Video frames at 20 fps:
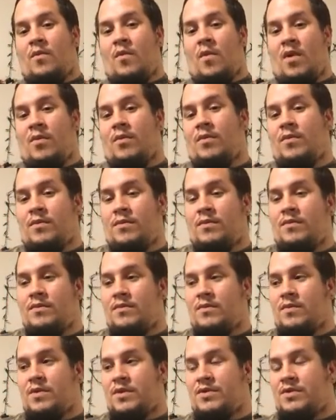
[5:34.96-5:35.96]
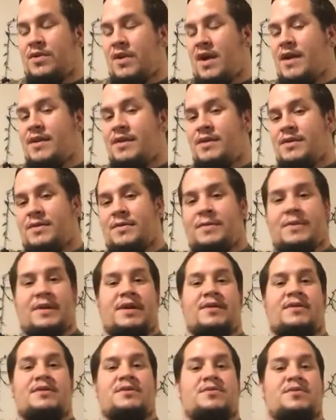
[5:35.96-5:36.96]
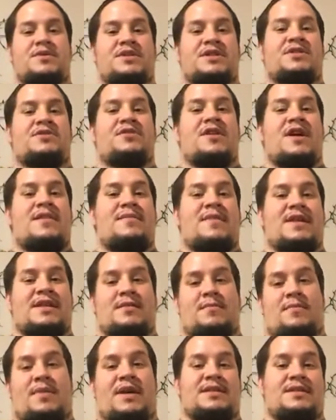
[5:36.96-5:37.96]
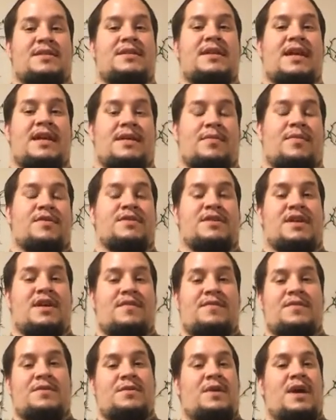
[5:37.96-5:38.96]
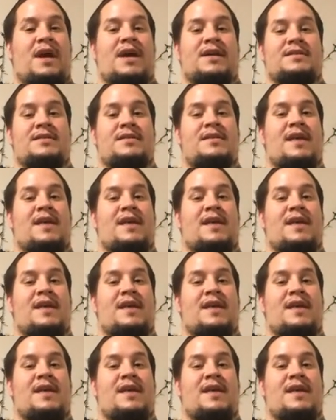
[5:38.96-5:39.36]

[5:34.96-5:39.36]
What we're trying to do here is we're just trying to make the best keepers out of you guys,